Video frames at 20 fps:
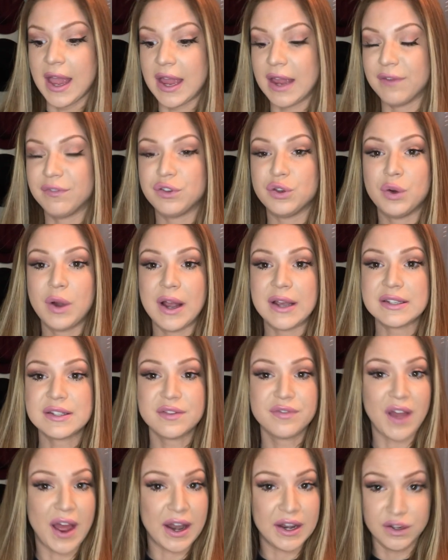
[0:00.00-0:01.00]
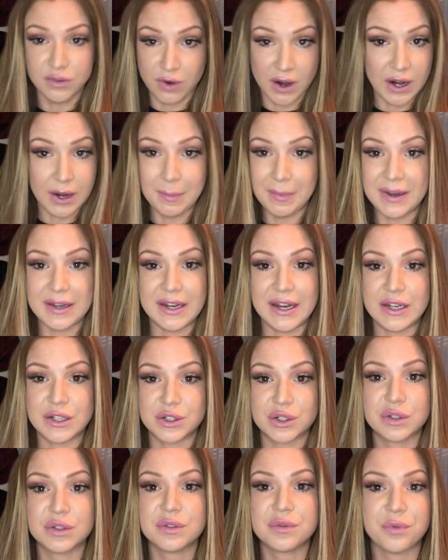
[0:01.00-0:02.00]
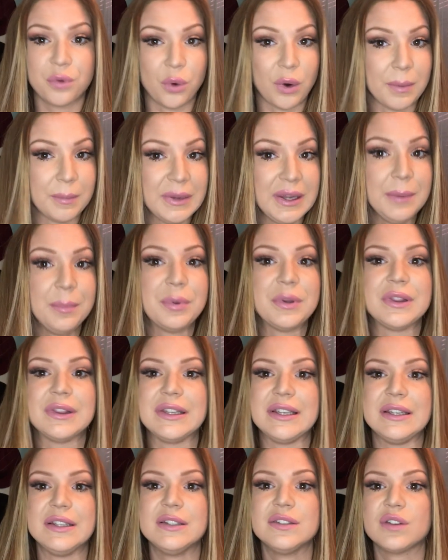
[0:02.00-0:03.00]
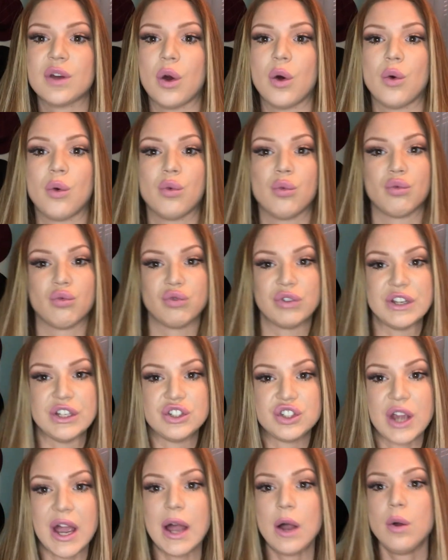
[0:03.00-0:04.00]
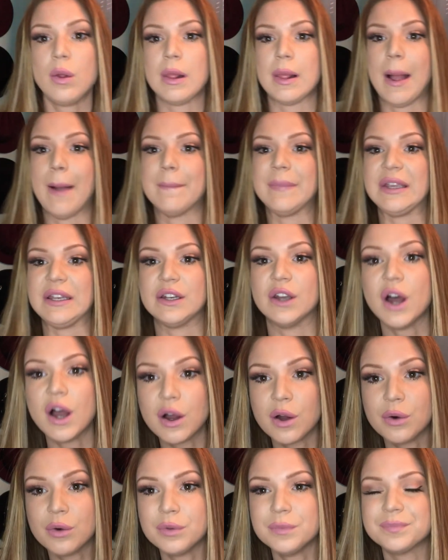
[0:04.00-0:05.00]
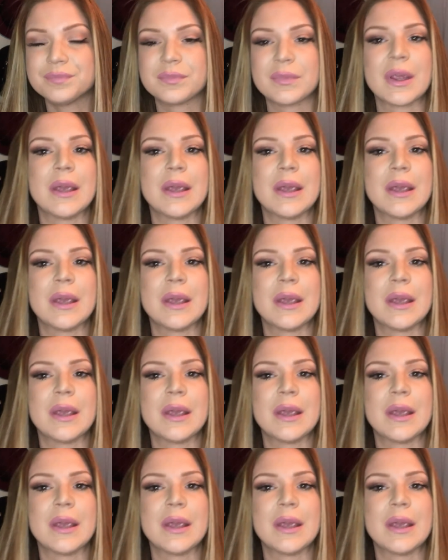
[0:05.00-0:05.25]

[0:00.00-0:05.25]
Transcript: If you guys have any recommendations for me, please reach out, let me know.